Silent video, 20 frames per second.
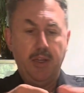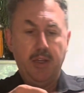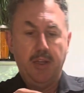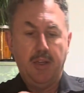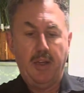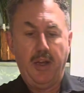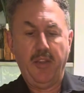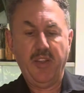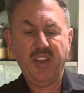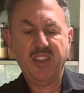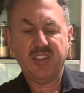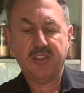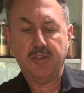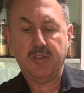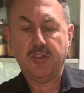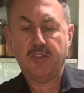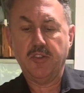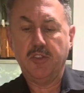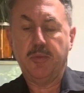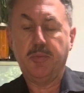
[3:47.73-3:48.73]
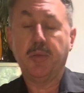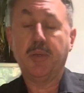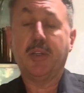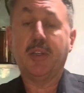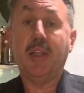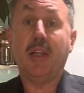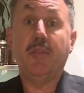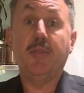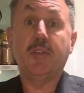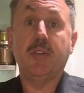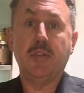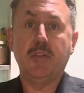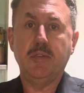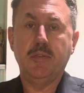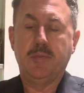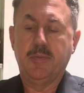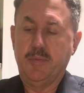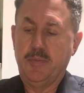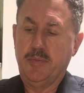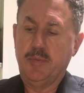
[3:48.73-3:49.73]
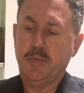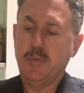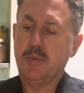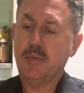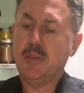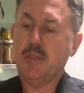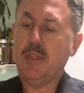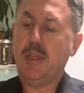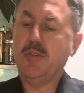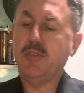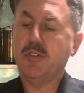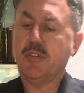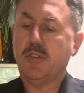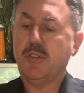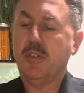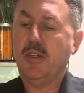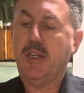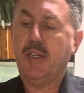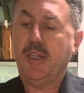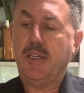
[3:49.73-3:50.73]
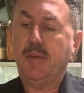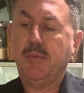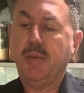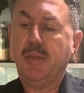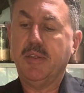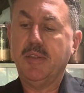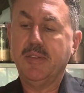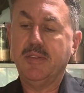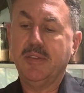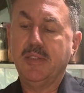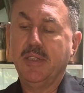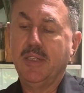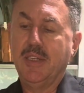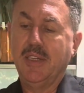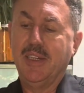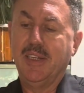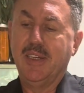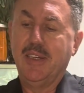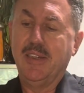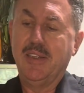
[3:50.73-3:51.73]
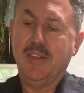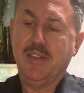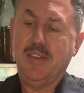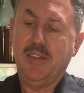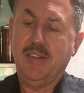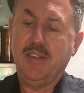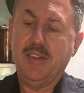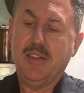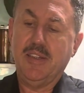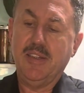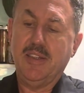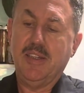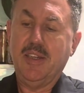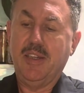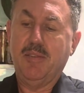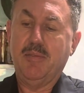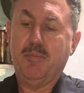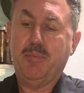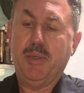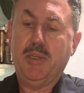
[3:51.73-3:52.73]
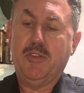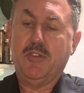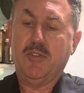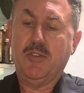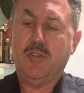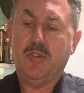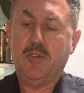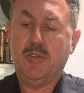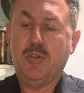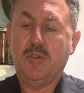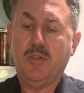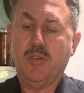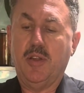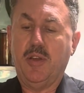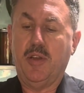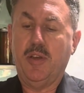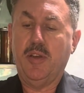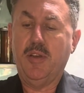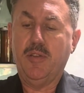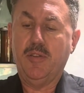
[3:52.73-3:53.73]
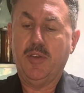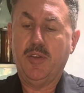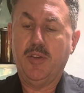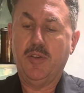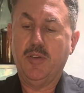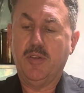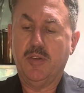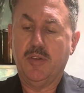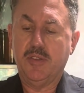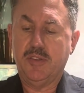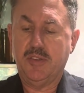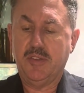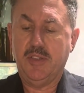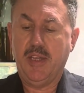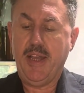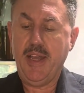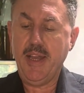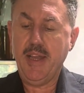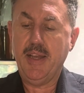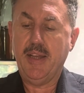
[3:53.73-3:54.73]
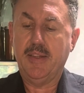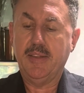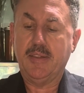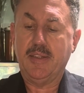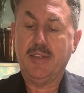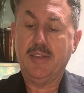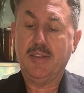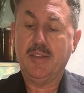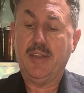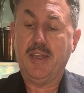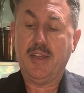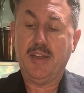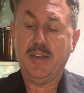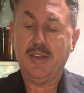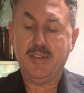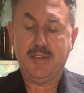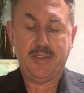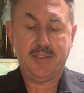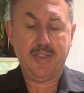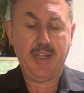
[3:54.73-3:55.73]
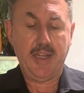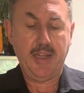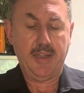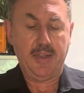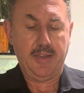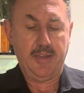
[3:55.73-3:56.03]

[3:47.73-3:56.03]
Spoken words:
I think it's always good to put gloves on. Gloves are a good idea because you know, you're going to get beetroot all over your hands and they're going to stain.